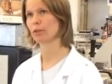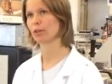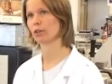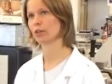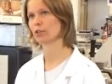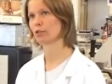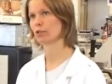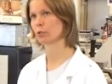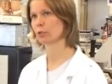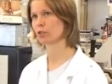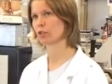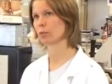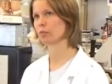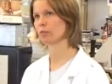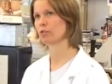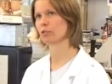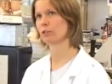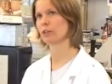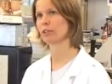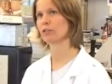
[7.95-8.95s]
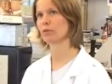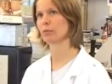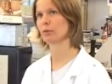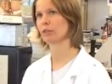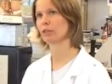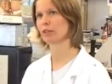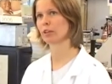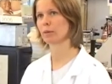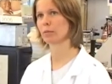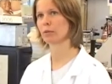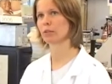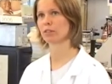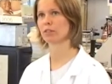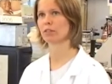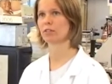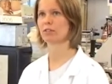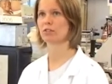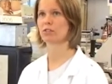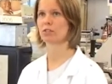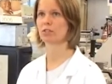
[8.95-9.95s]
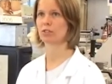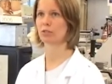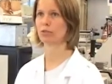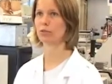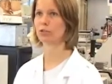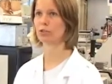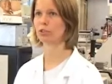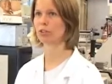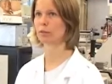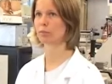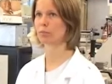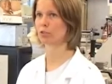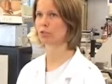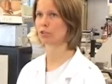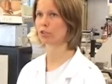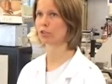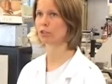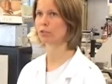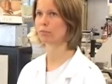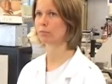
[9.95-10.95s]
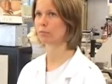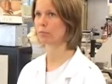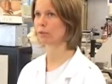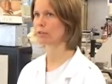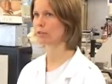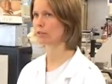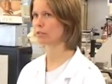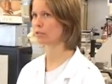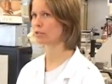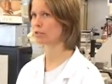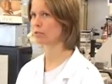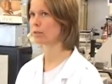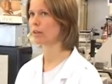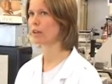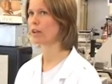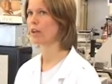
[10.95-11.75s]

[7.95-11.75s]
onto a substrate with chemical solution deposition methods.